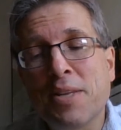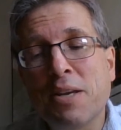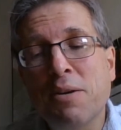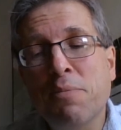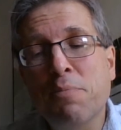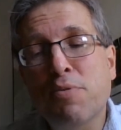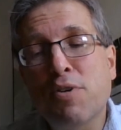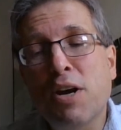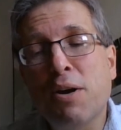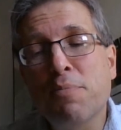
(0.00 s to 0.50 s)

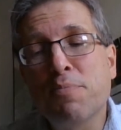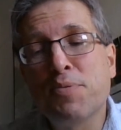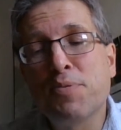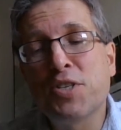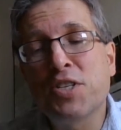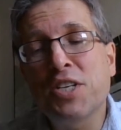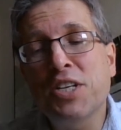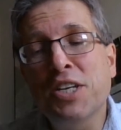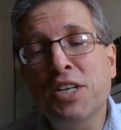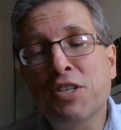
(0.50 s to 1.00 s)
And
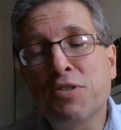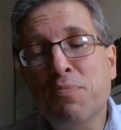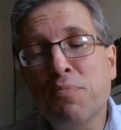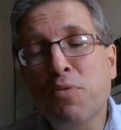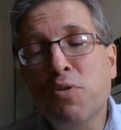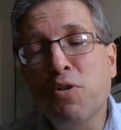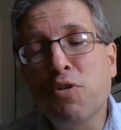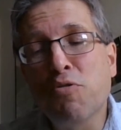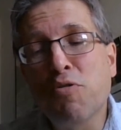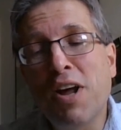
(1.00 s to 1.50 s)
perhaps it's
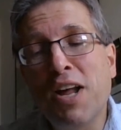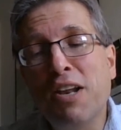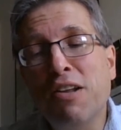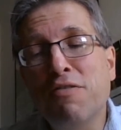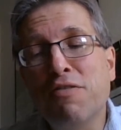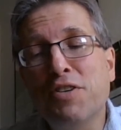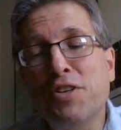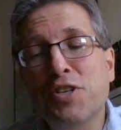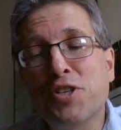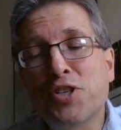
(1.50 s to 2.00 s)
more
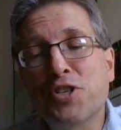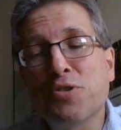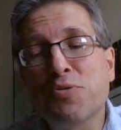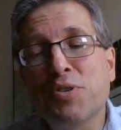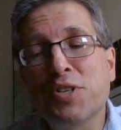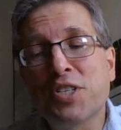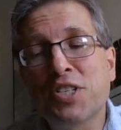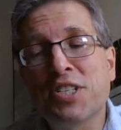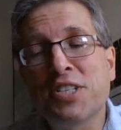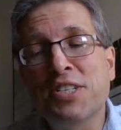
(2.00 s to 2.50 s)
relevant to
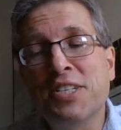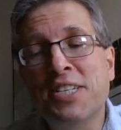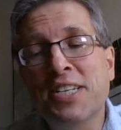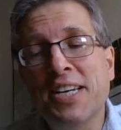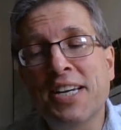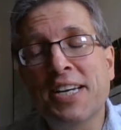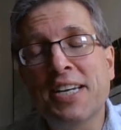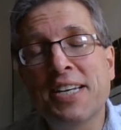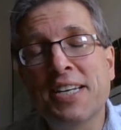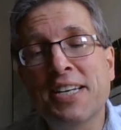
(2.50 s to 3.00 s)
us
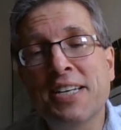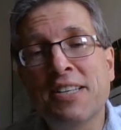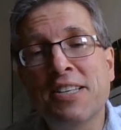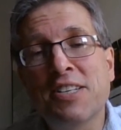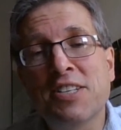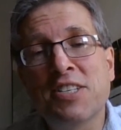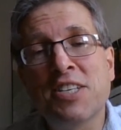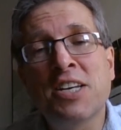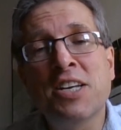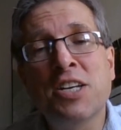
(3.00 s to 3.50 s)
today in
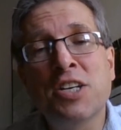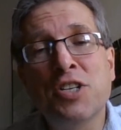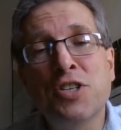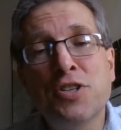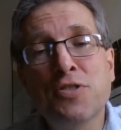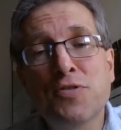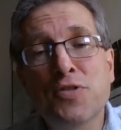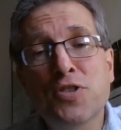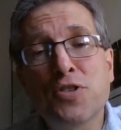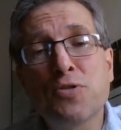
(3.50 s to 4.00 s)
this age
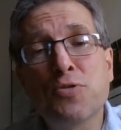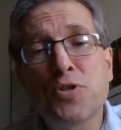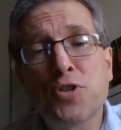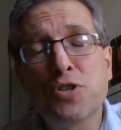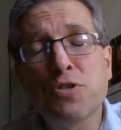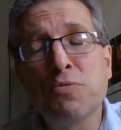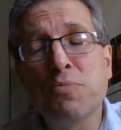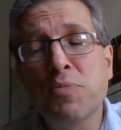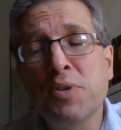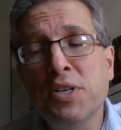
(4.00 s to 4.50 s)
of
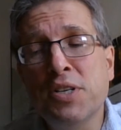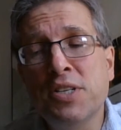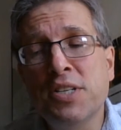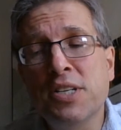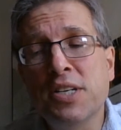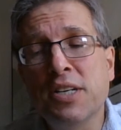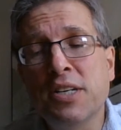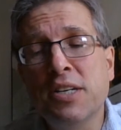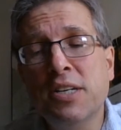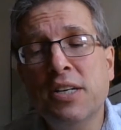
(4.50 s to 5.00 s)
social
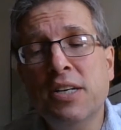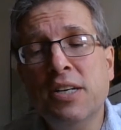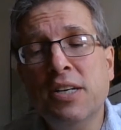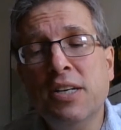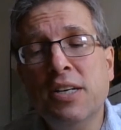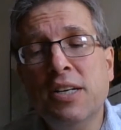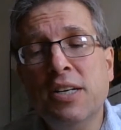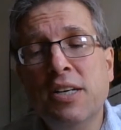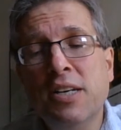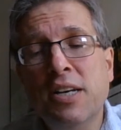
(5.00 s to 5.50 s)
media
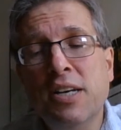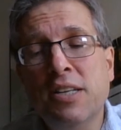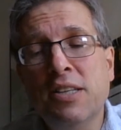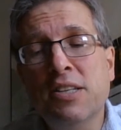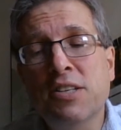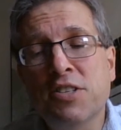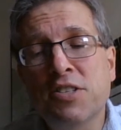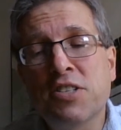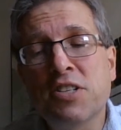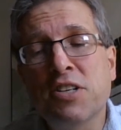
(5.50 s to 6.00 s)
and
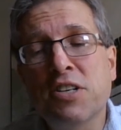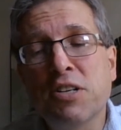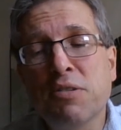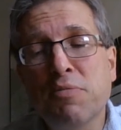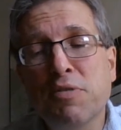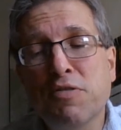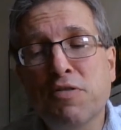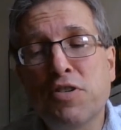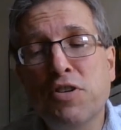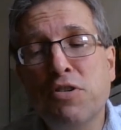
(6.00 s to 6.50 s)
this
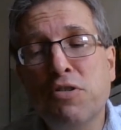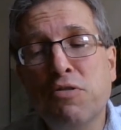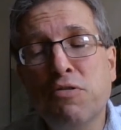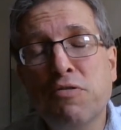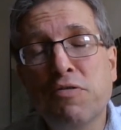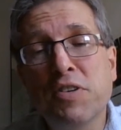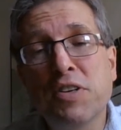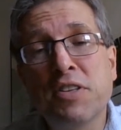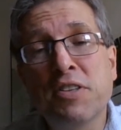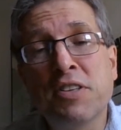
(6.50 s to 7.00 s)
time of
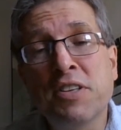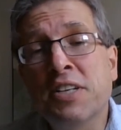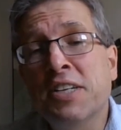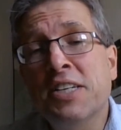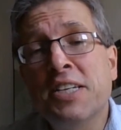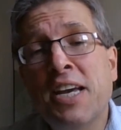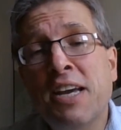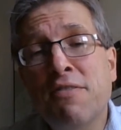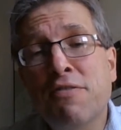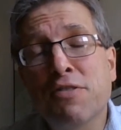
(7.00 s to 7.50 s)
COVID than
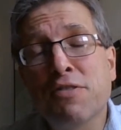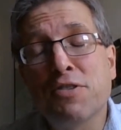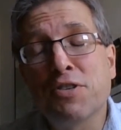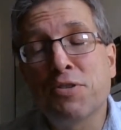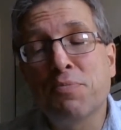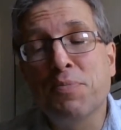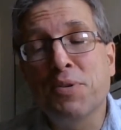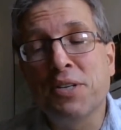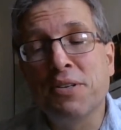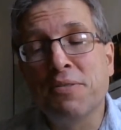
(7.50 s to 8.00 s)
it ever
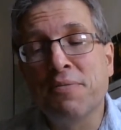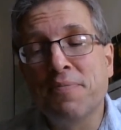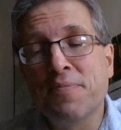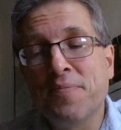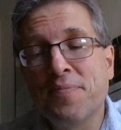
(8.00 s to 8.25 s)
has been